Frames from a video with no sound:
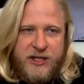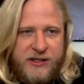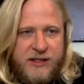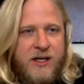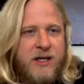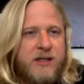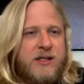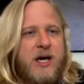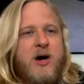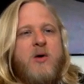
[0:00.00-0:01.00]
is.
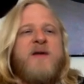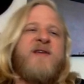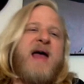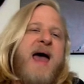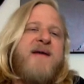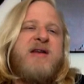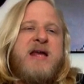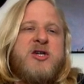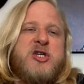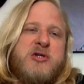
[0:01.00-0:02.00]
So if I have
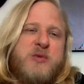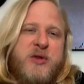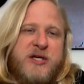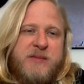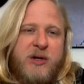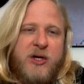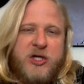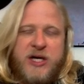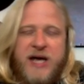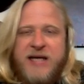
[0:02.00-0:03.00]
any issues with this
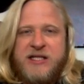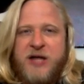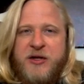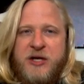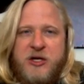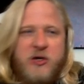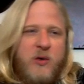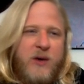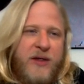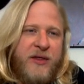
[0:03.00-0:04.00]
militia, it has nothing to do
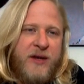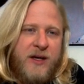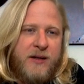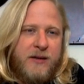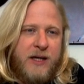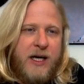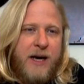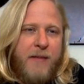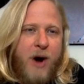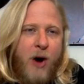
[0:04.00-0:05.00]
with
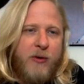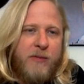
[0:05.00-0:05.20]
armed